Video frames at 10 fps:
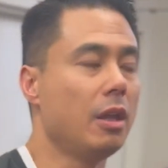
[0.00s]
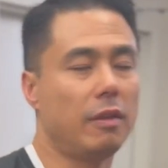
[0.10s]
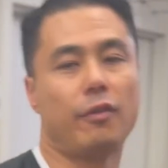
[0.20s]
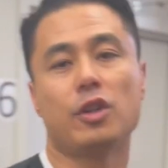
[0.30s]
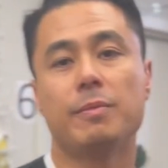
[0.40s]
The
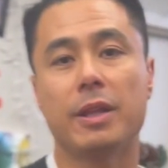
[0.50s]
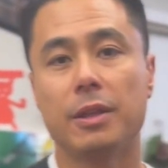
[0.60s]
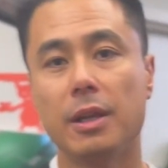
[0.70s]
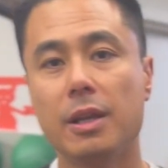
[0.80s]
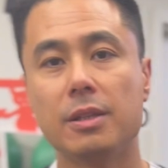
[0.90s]
first
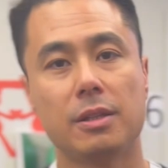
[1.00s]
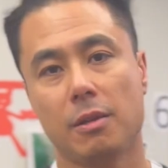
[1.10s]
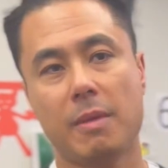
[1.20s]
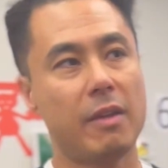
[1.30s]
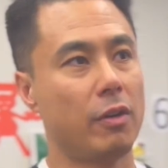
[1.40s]
method is, you
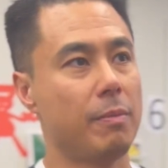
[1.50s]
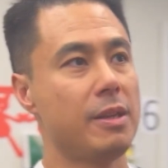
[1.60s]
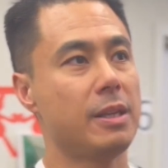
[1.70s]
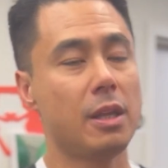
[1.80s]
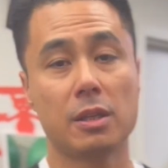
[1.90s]
may have heard me
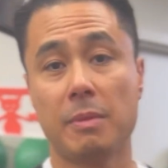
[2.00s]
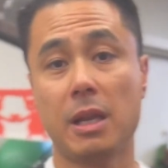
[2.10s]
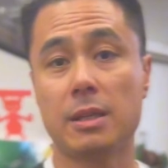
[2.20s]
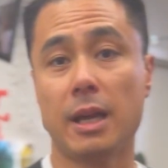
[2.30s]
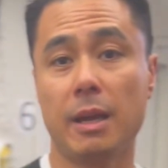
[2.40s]
say this many
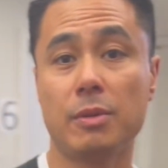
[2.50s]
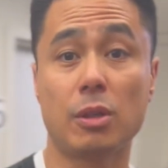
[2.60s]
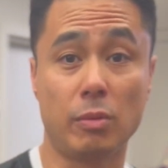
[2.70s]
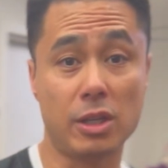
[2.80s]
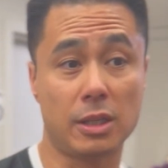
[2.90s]
times,
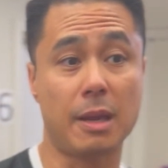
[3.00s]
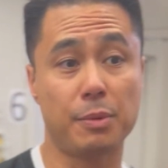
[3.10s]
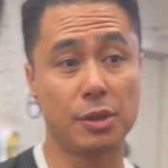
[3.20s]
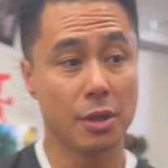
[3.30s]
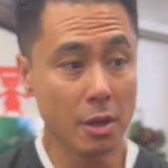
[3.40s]
3
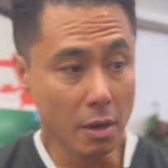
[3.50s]
steps,